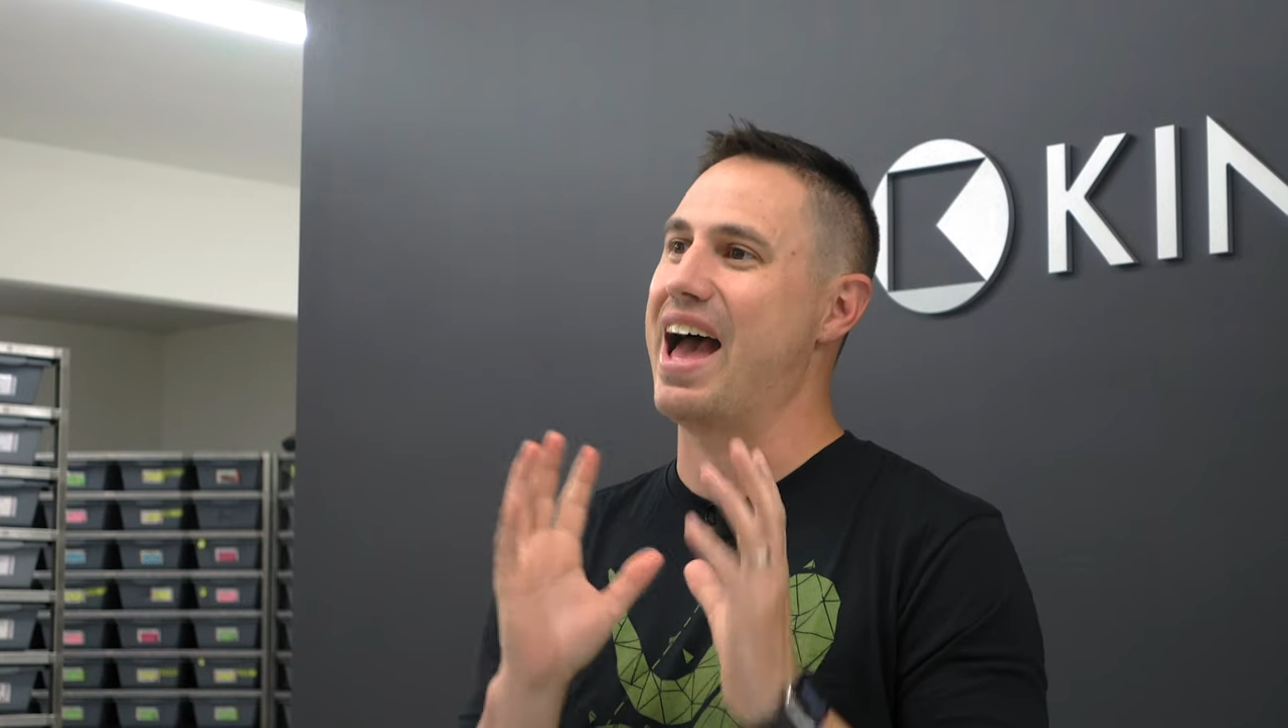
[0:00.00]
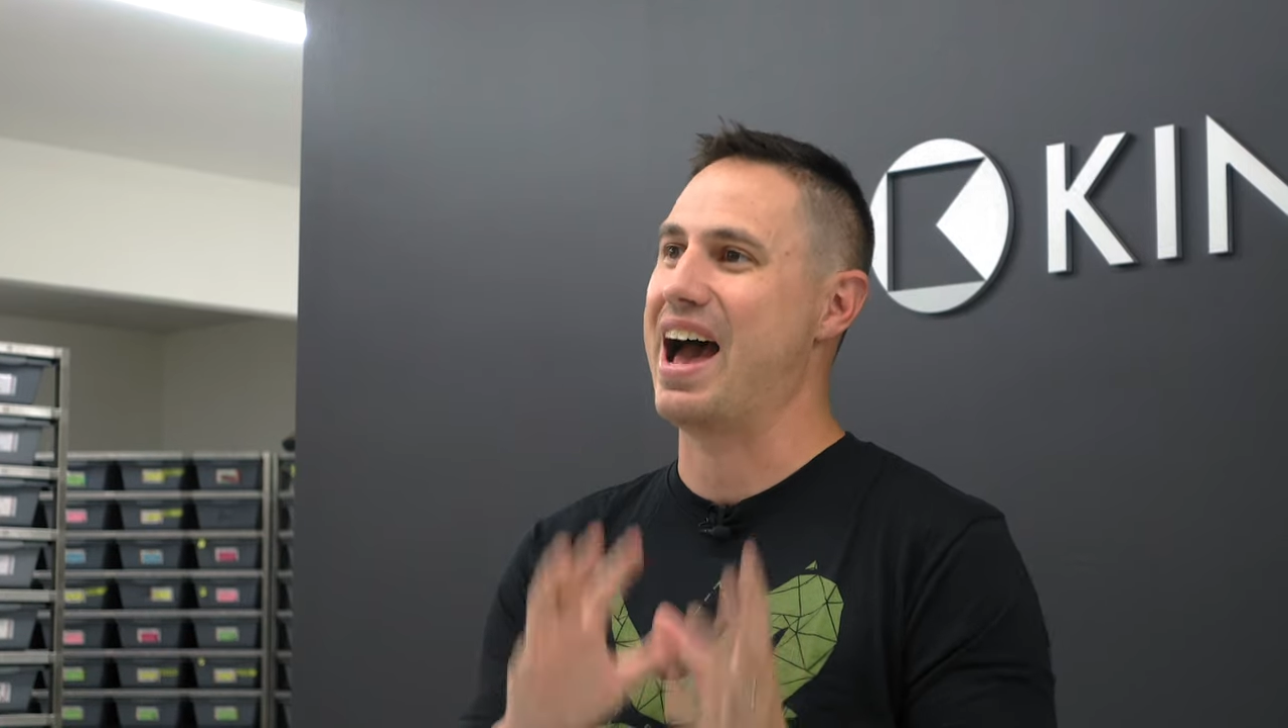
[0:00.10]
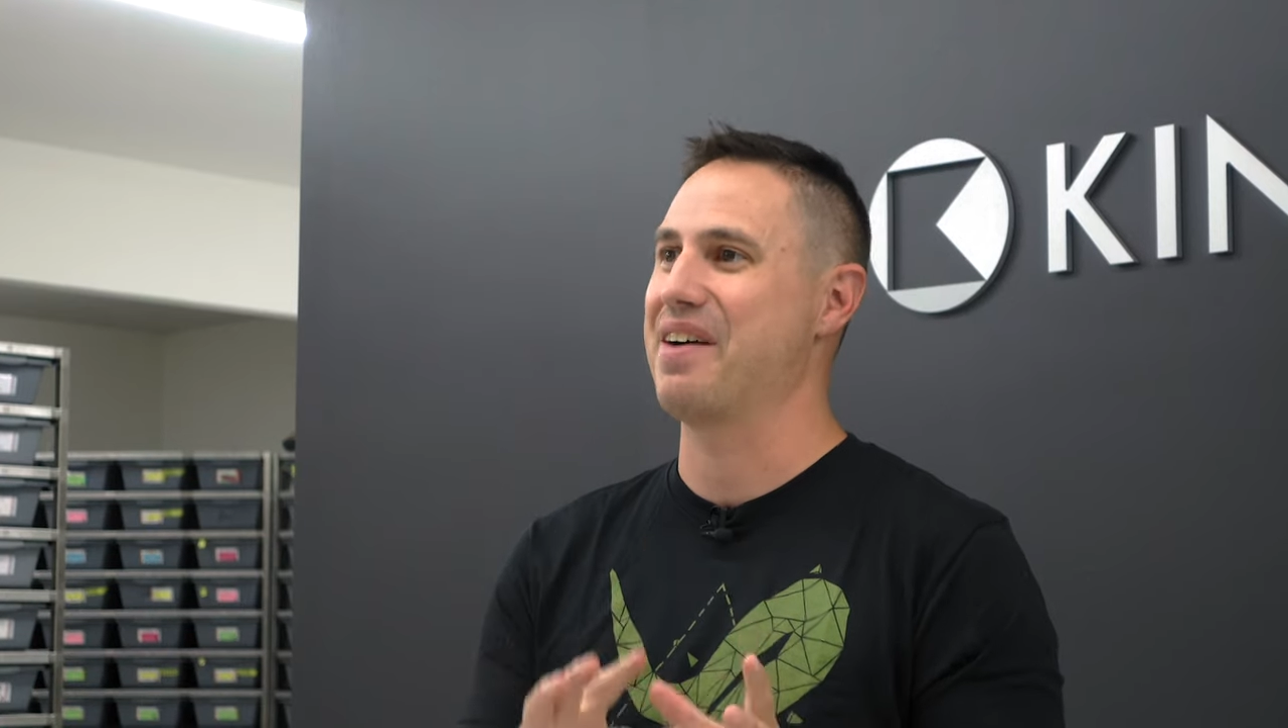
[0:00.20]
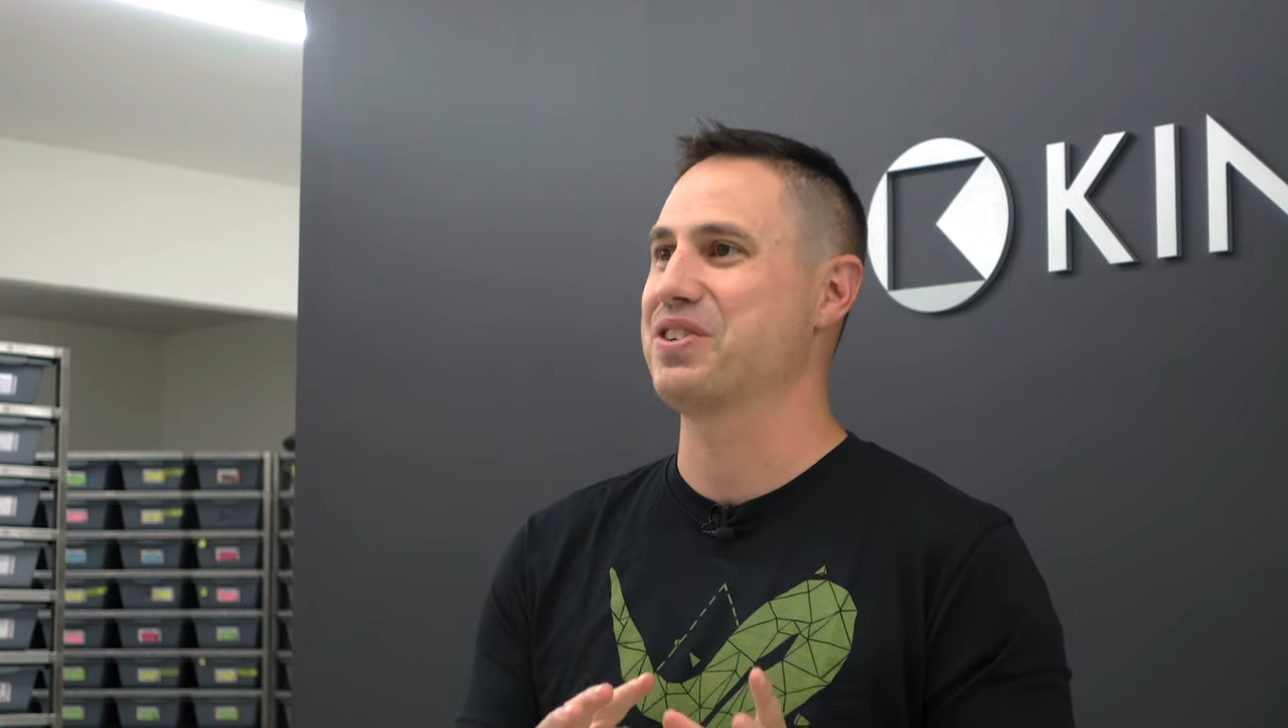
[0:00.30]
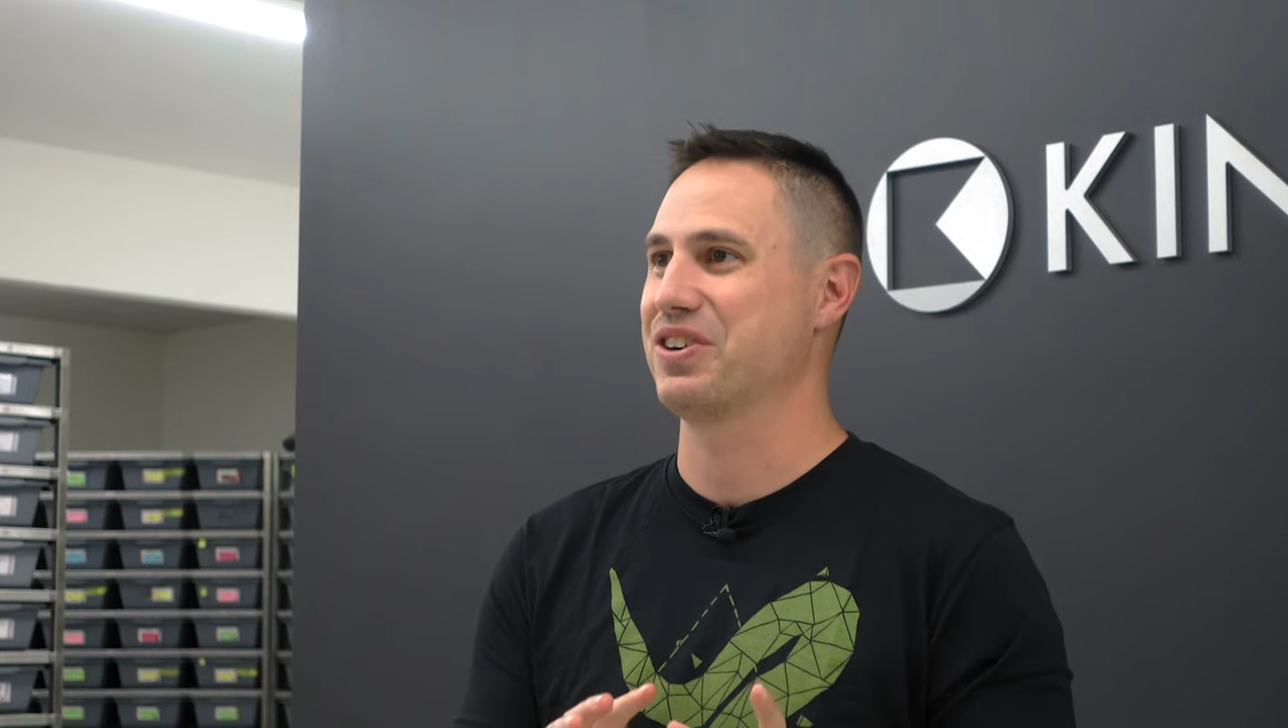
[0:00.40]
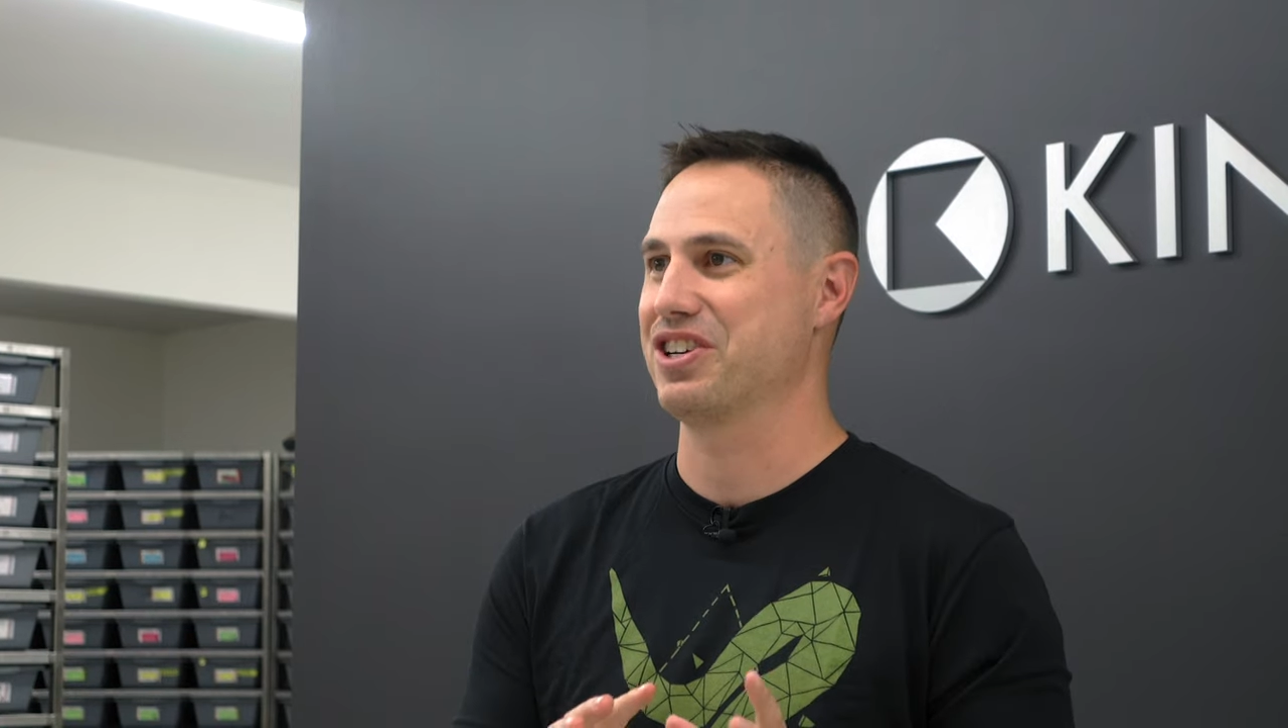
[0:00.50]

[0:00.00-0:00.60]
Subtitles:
after